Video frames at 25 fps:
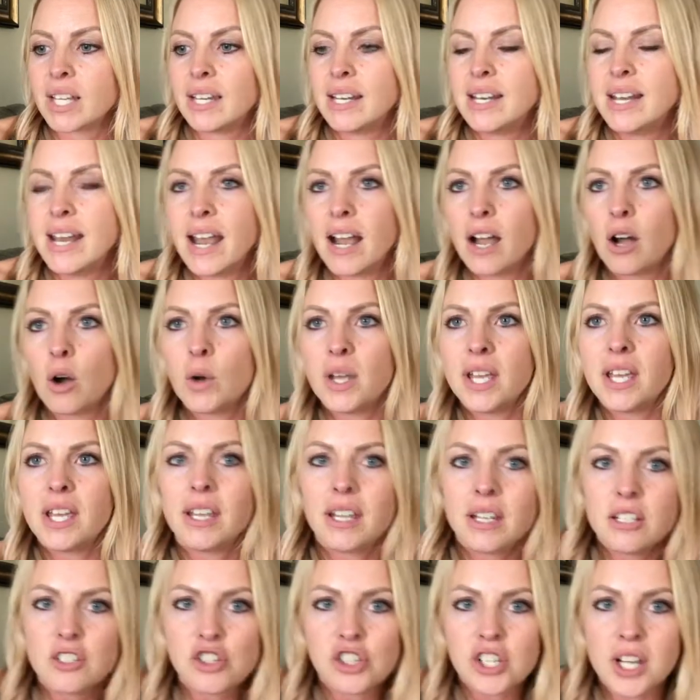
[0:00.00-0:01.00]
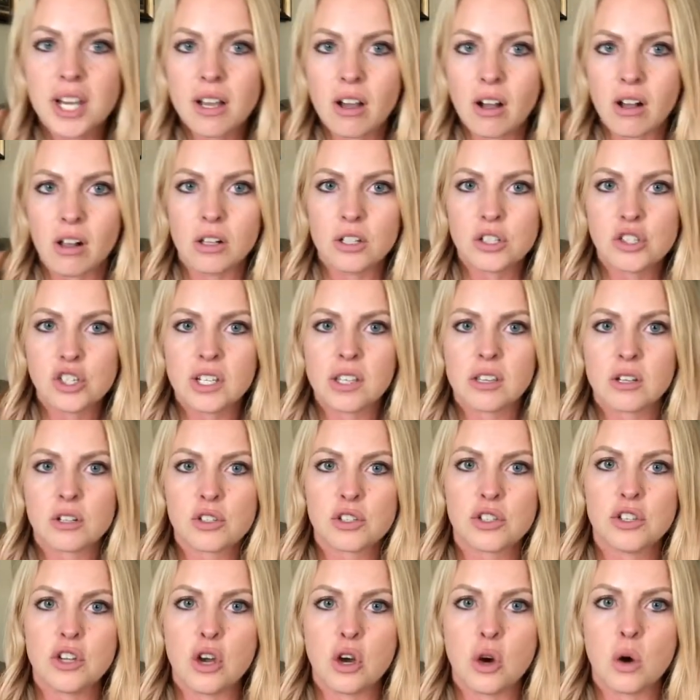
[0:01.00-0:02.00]
Now in Shakeology,
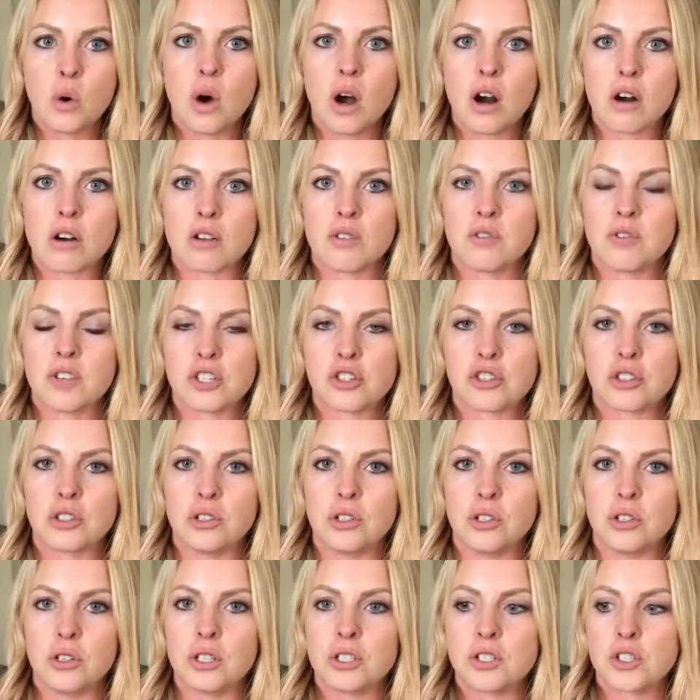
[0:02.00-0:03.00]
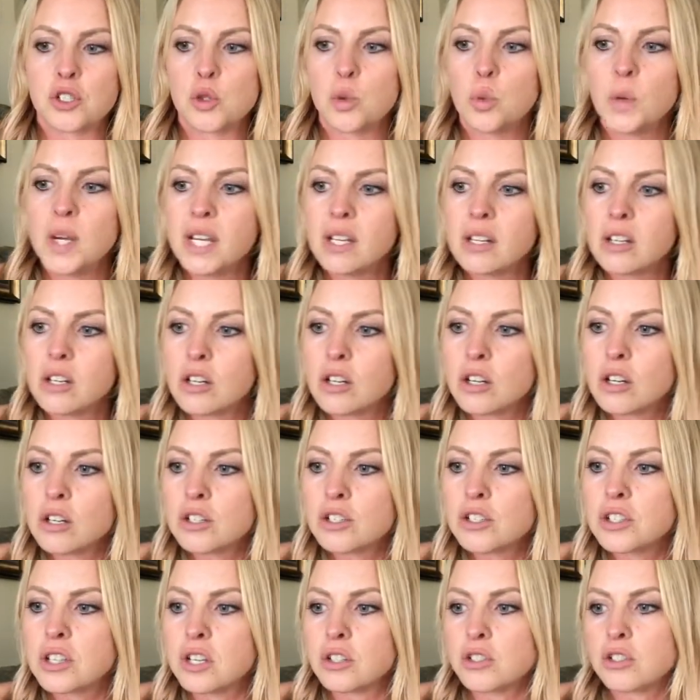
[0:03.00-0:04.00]
there's no artificial
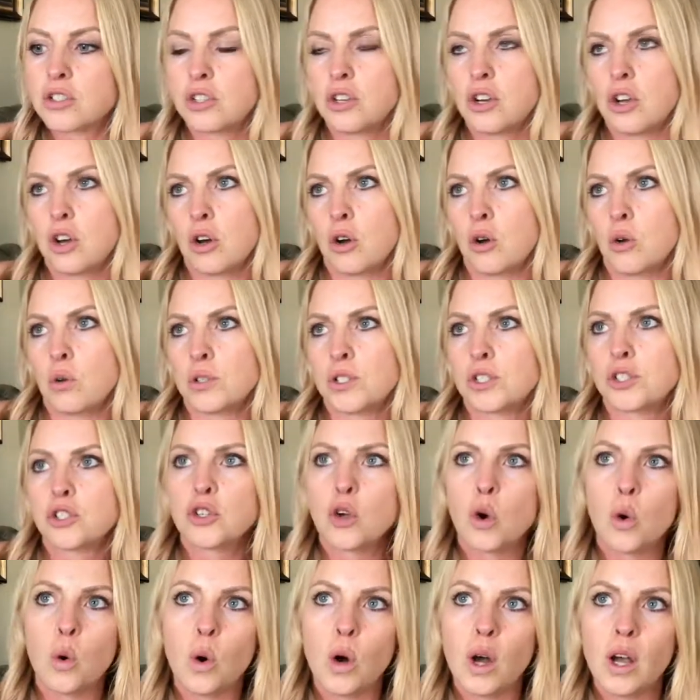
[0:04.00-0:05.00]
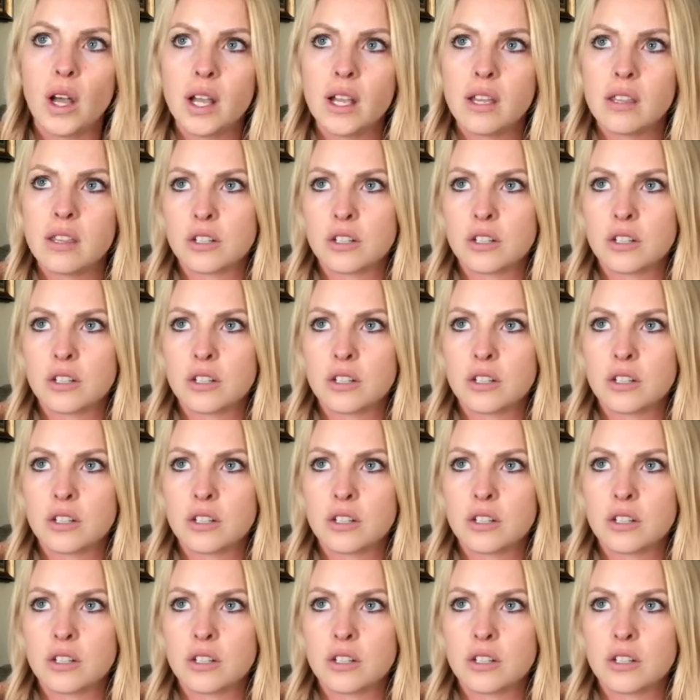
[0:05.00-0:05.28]
sweeteners, there's no soy,